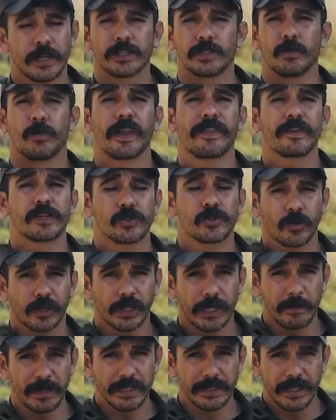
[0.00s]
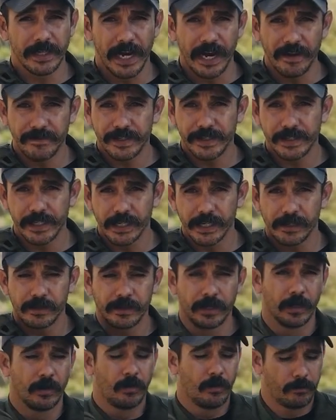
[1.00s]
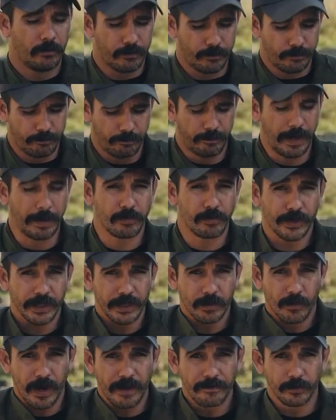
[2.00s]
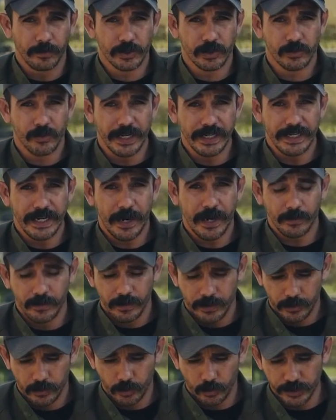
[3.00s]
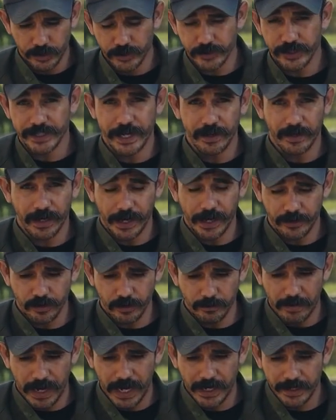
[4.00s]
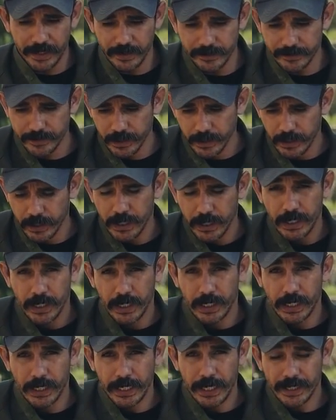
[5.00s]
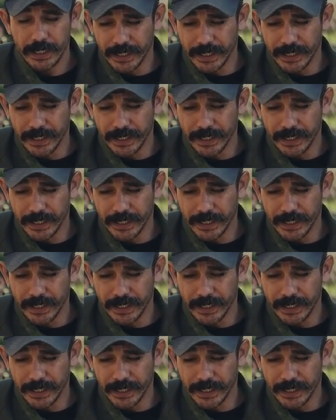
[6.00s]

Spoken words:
So one of the shortcomings that I've seen by bringing the rifle straight down towards your center line of your body is it